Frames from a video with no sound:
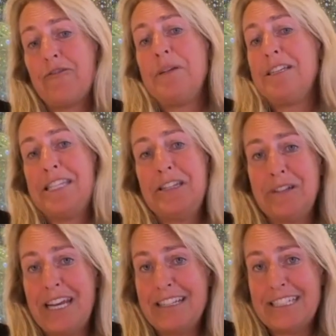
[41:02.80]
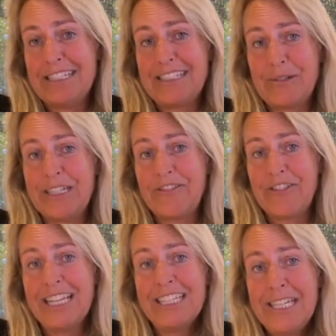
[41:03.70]
BC United, quite
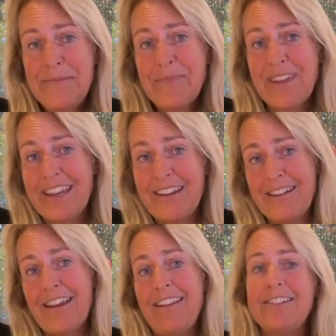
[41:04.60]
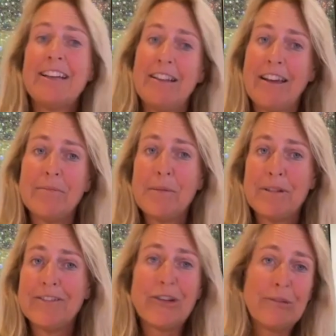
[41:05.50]
frankly. And a lot of
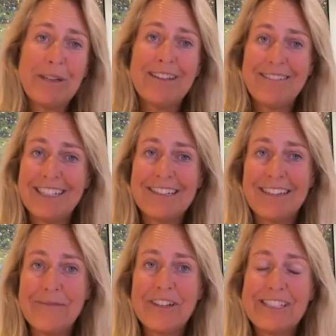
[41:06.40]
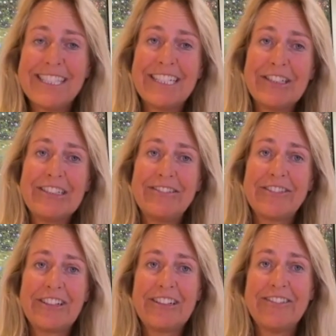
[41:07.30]
people have told me, you know, I'm very cynical
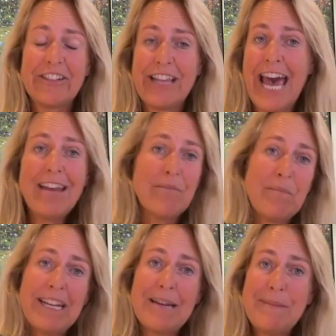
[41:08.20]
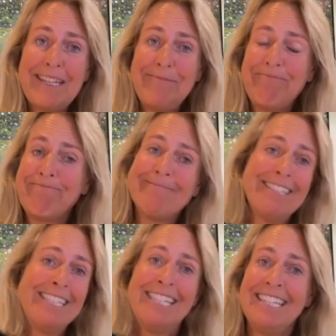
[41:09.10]
for that. But I mean,
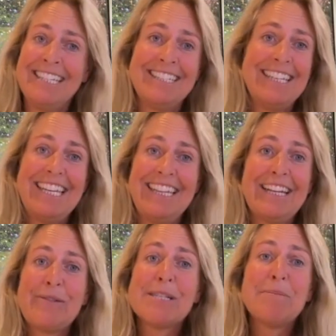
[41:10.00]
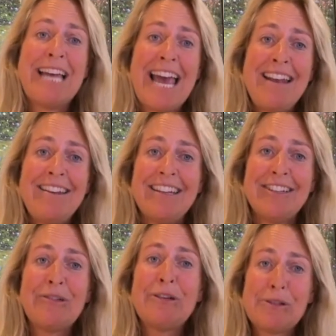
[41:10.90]
there was a plan, and
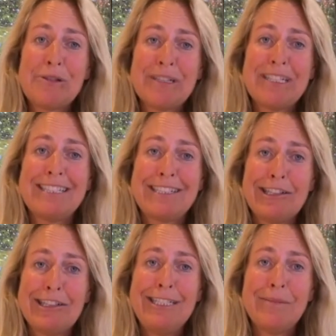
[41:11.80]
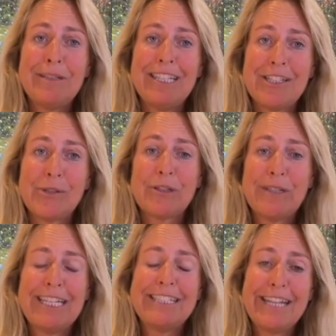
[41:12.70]
who knows when it started, but here's where
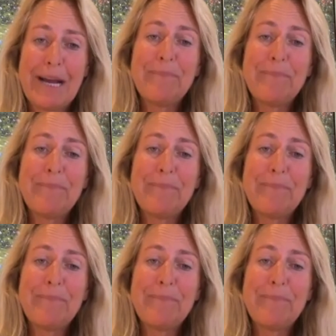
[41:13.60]
we ended up.